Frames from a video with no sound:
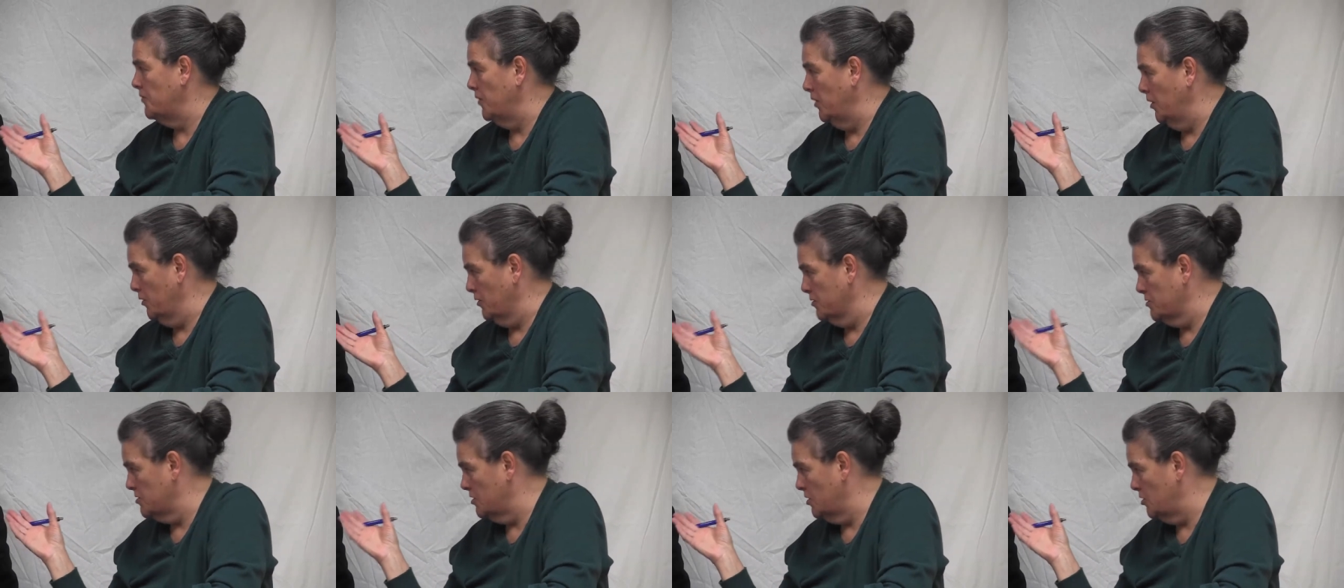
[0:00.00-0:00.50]

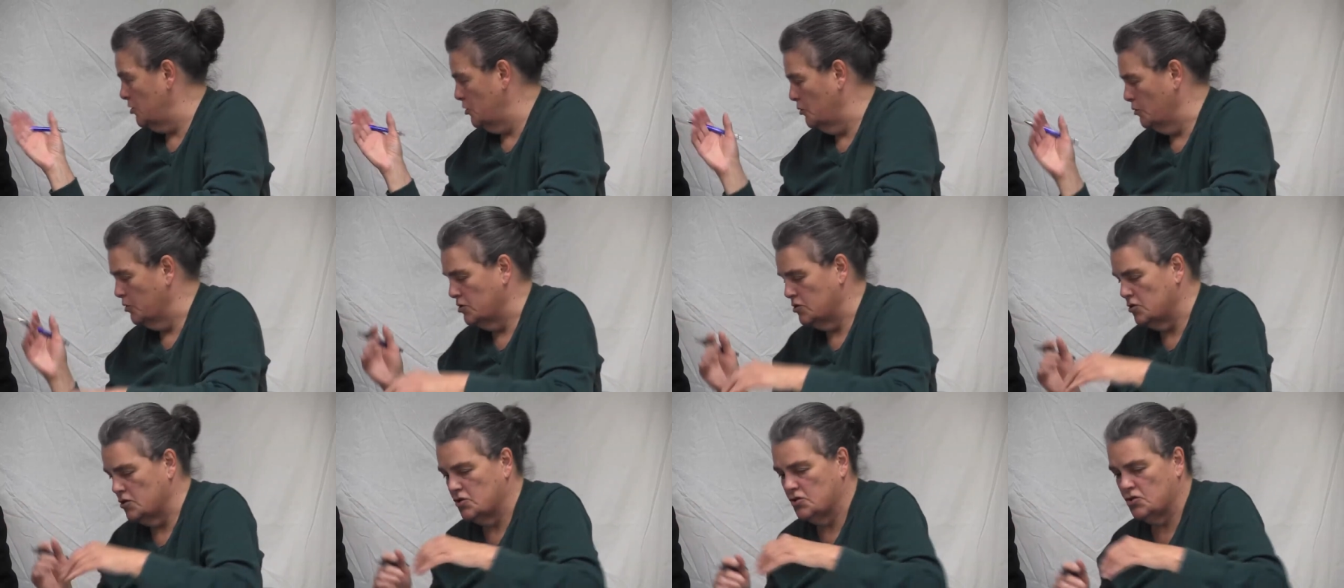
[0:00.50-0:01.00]
fields that you
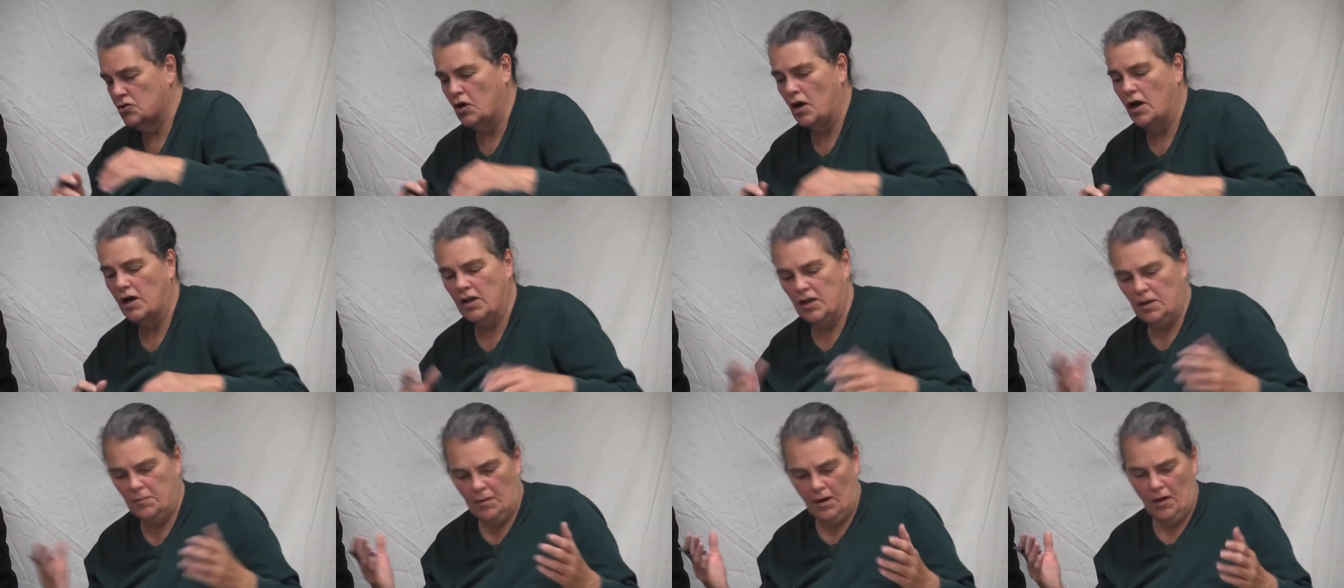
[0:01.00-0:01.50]
were just
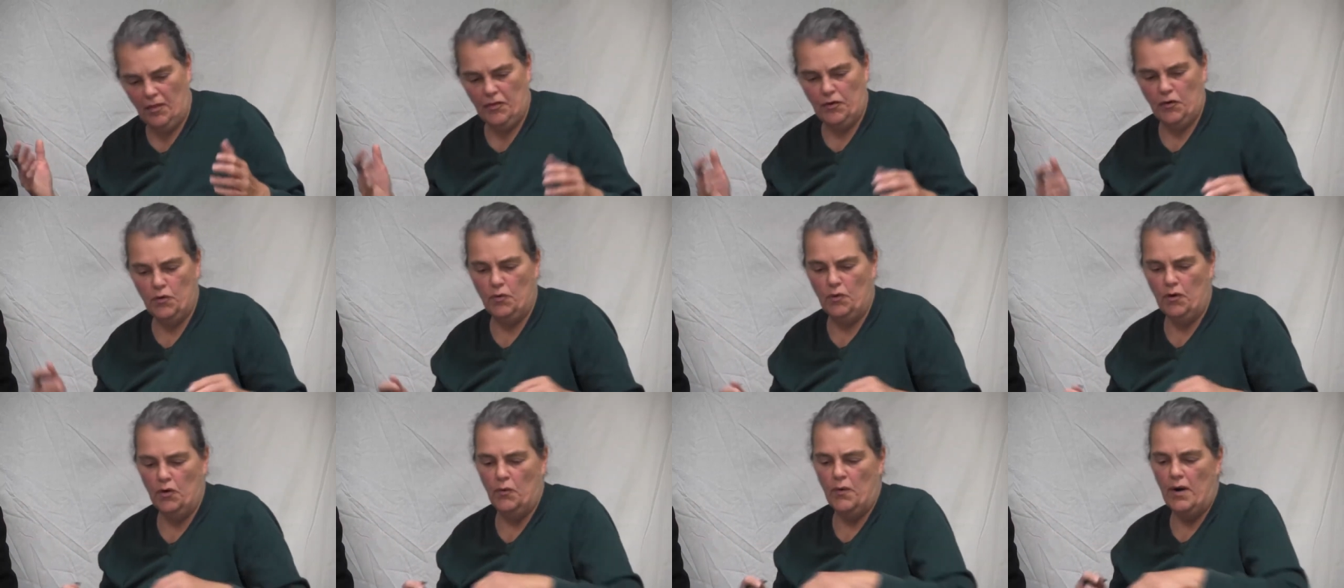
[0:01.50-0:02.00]
talking about,
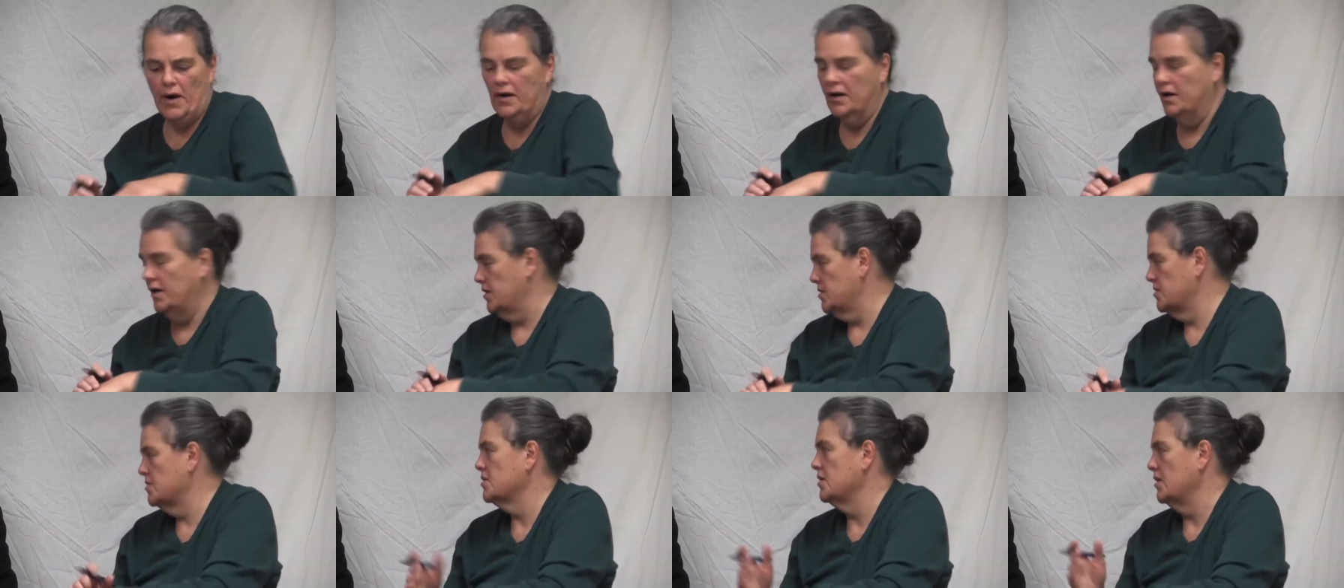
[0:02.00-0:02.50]
the career
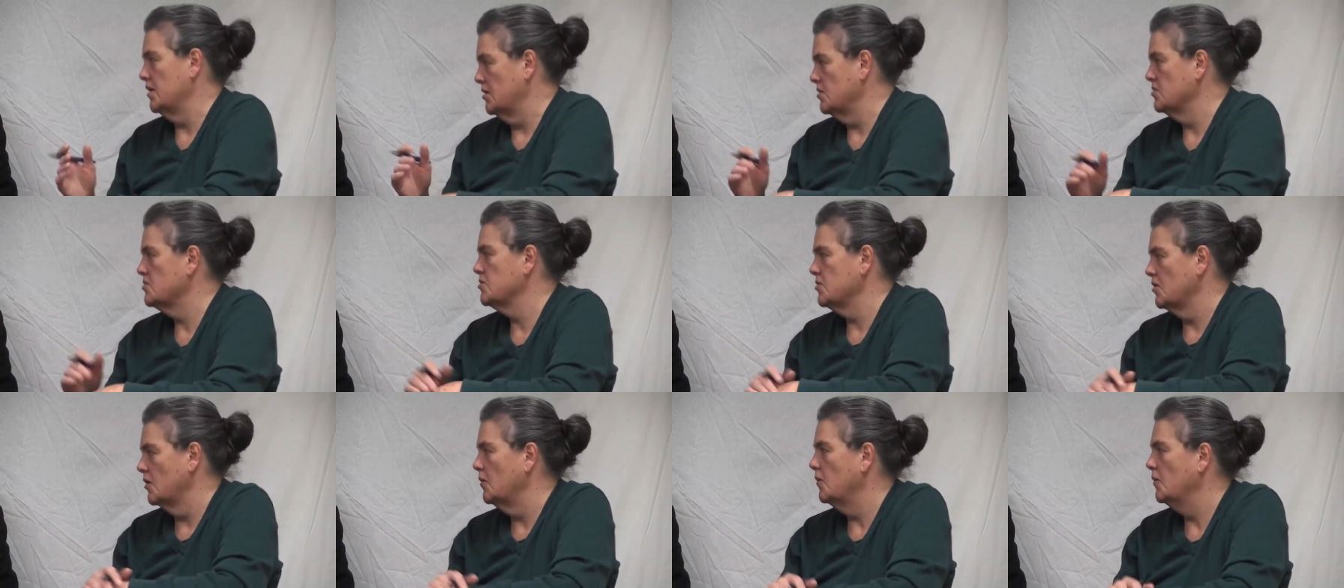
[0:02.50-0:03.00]
readiness thing.
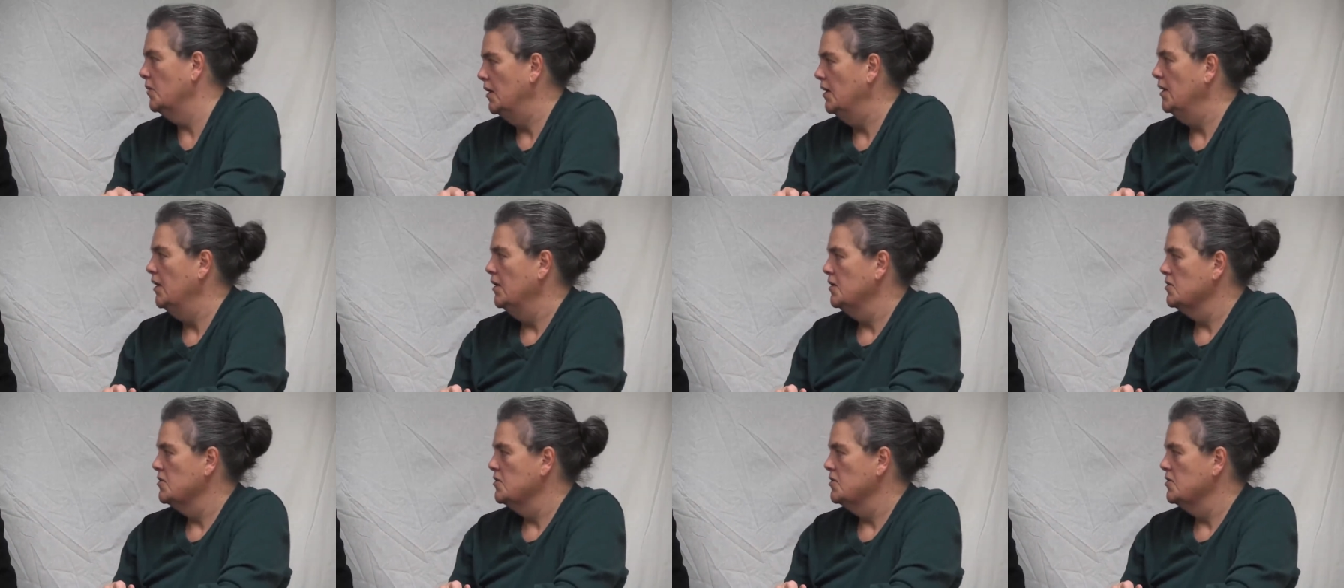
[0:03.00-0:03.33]
So